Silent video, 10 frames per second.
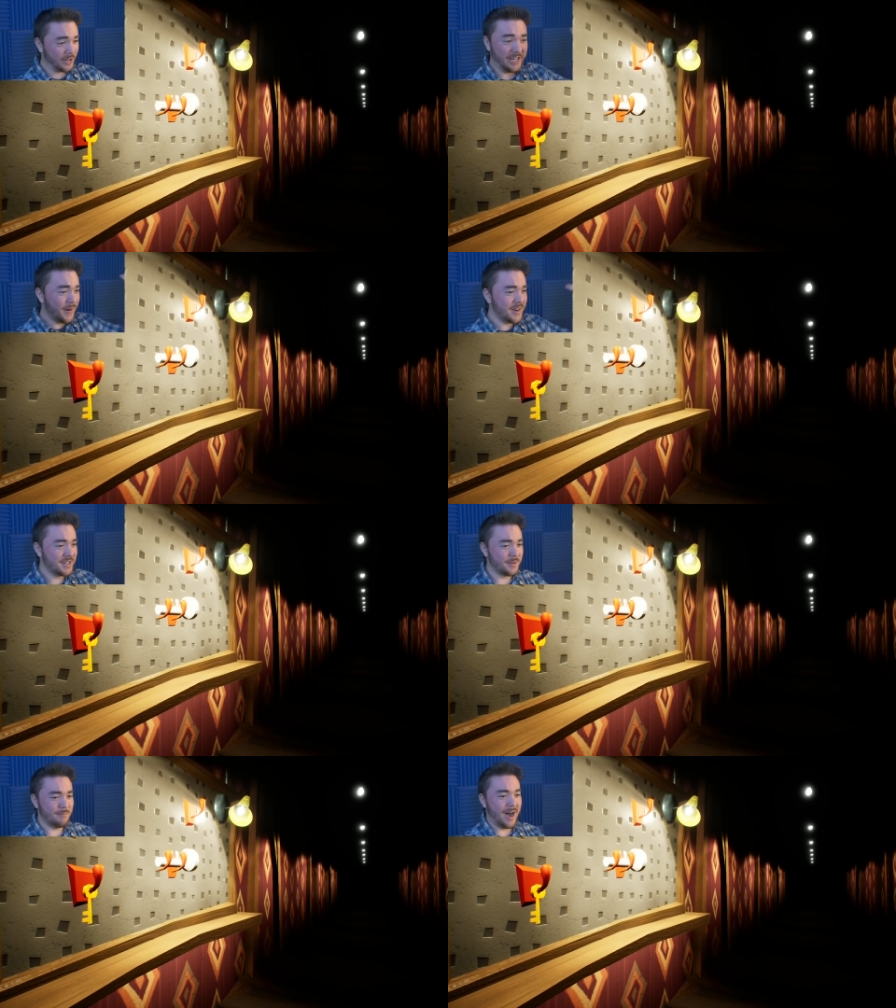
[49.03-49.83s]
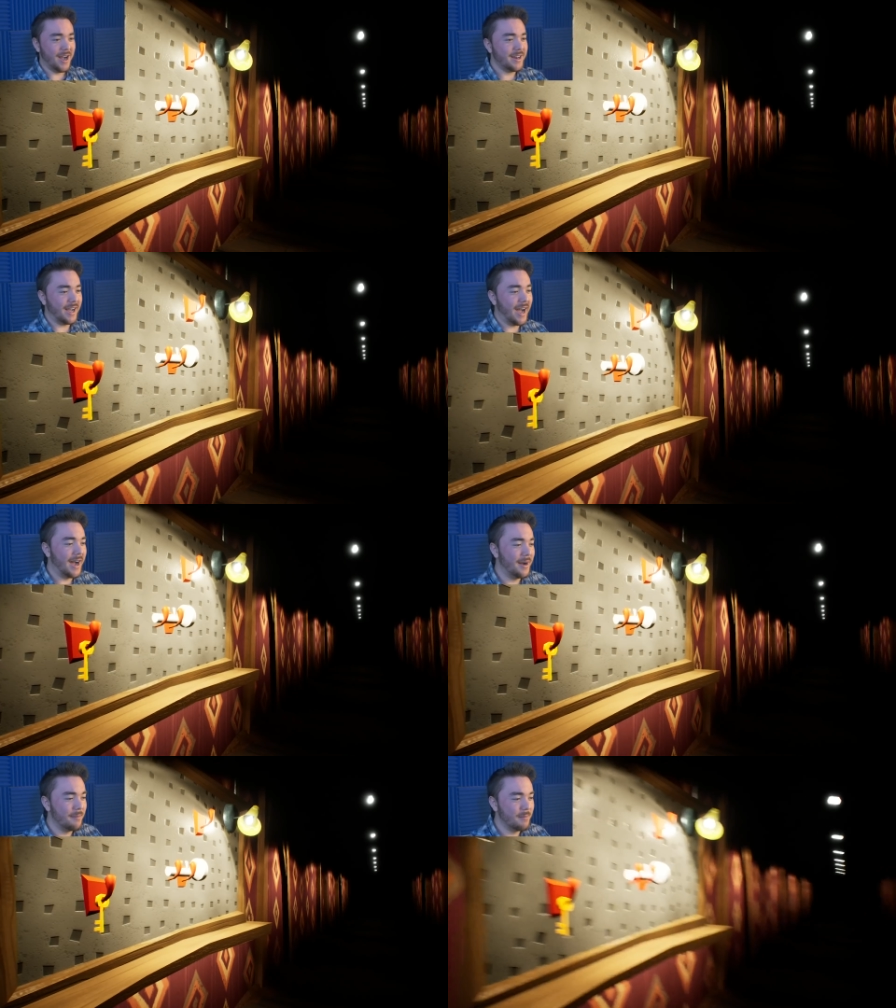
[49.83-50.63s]
here into the mod.
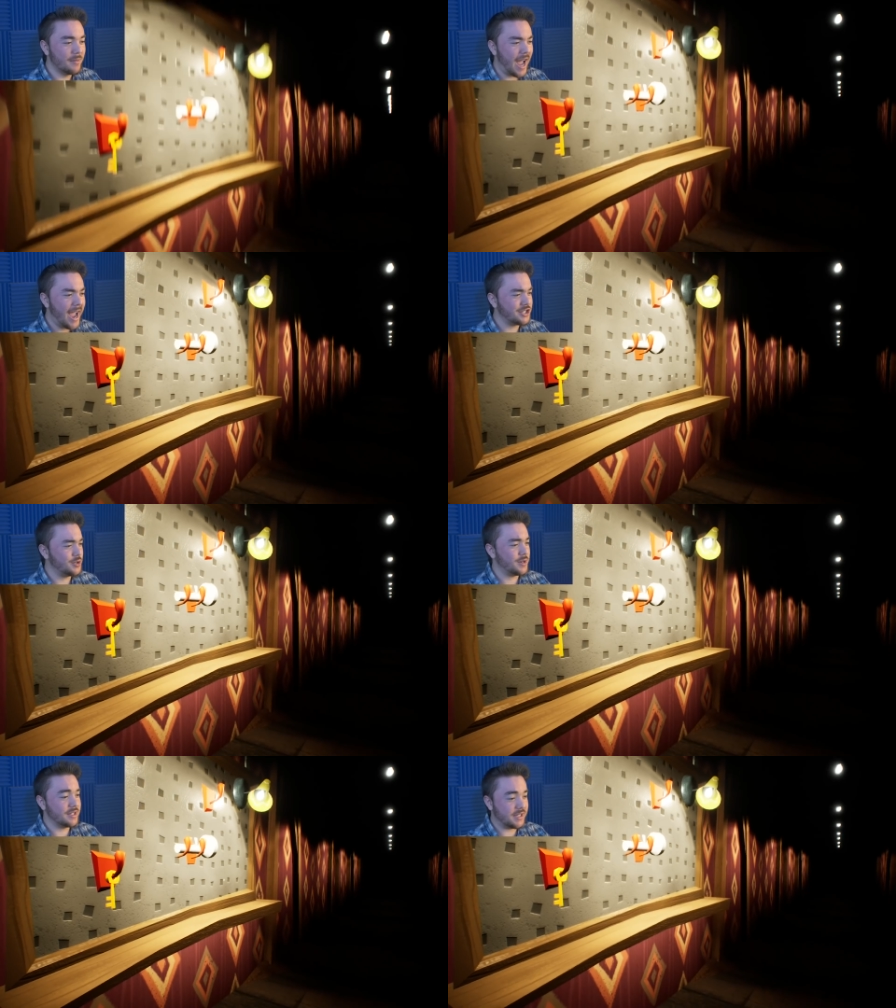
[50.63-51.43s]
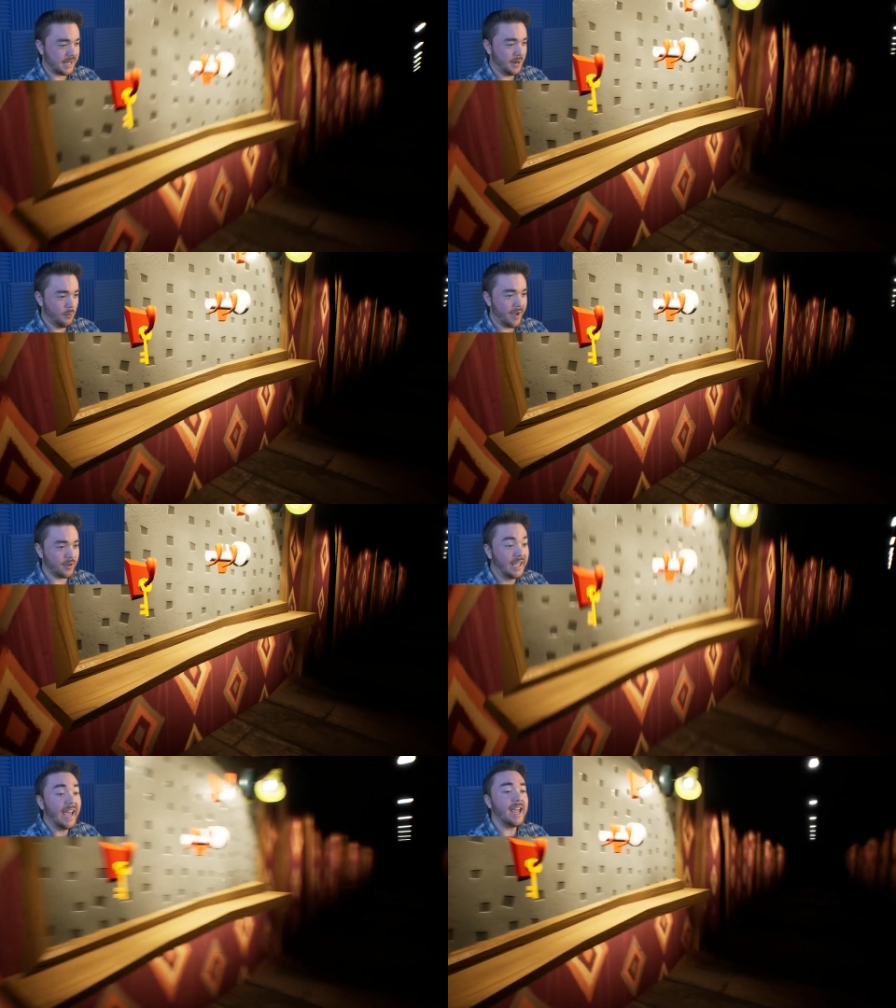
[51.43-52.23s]
Um, as you can see, we have a
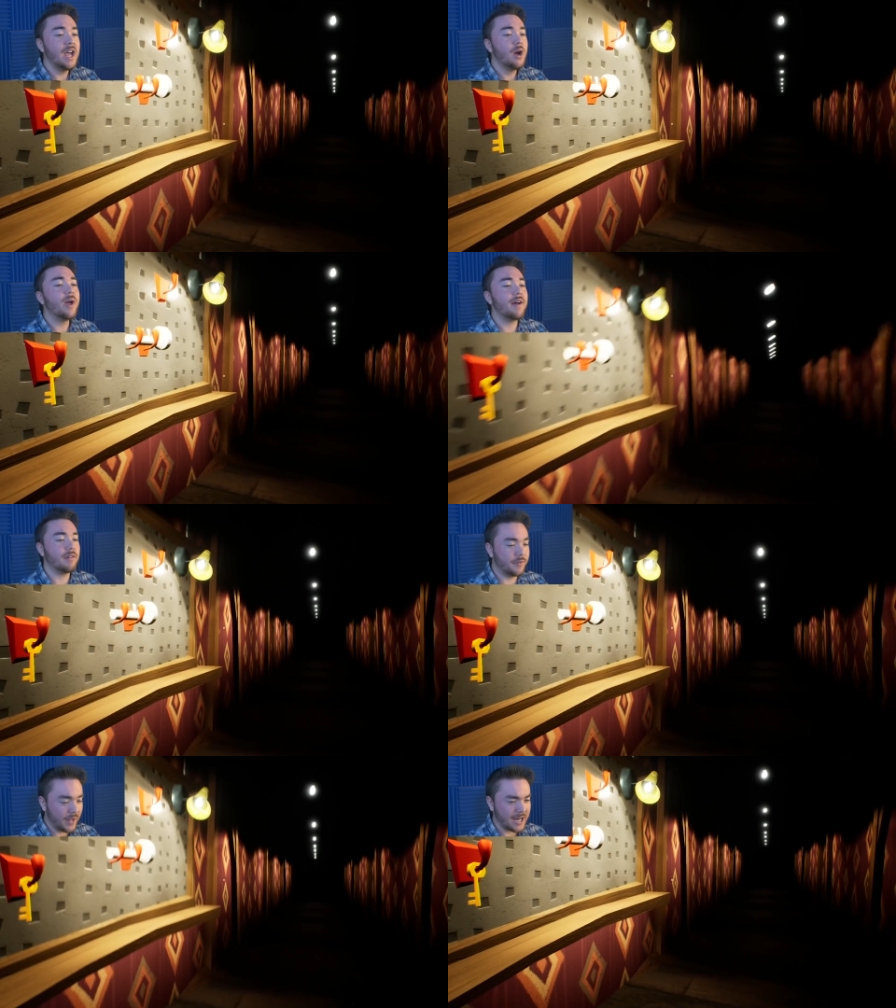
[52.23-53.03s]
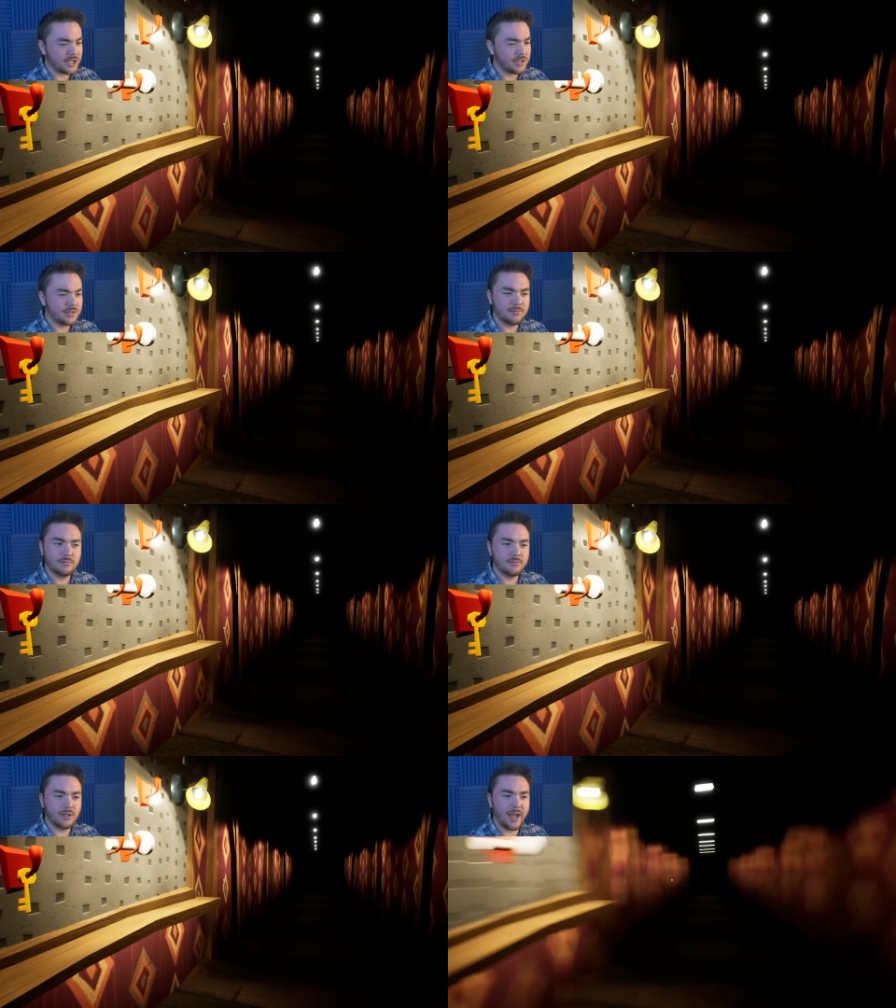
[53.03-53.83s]
key, we have a
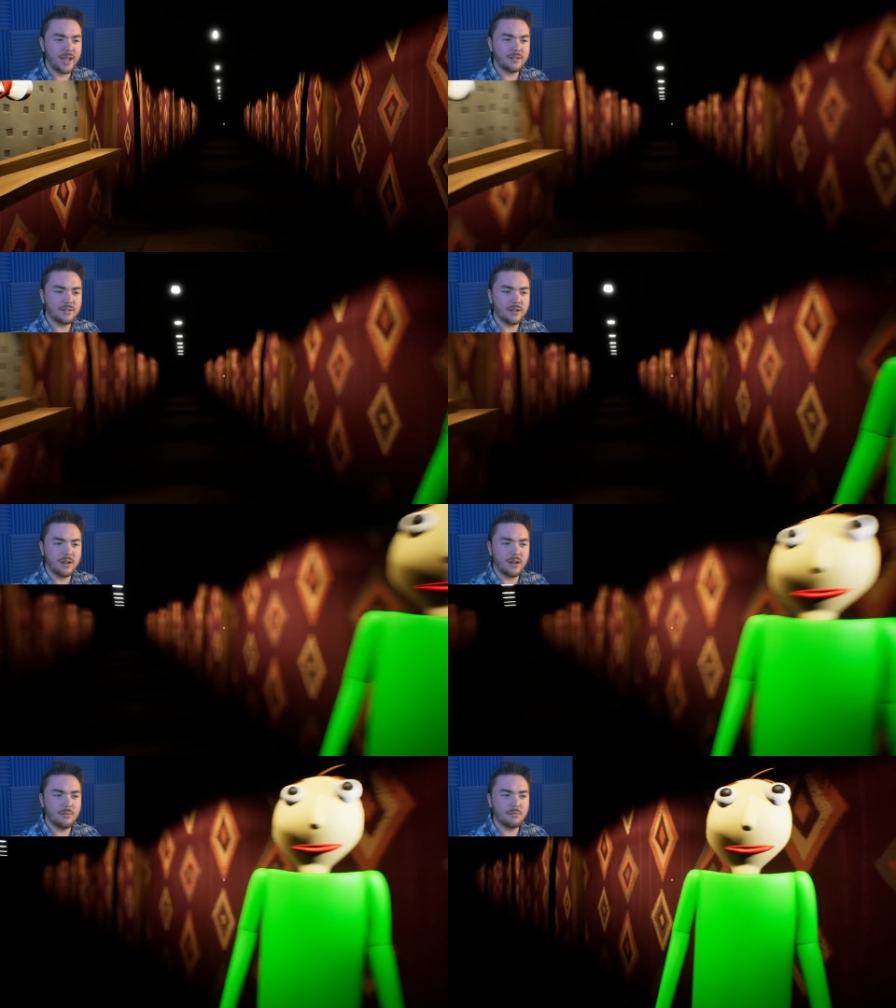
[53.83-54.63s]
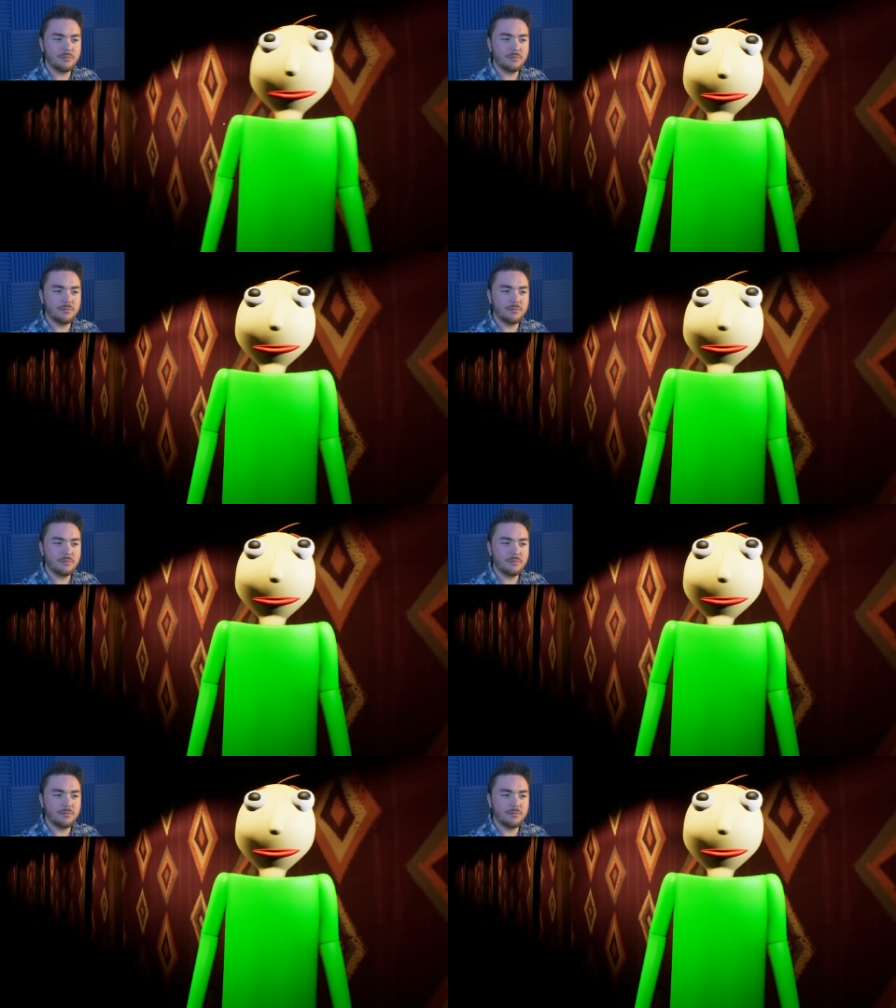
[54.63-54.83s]
flashlight. Um.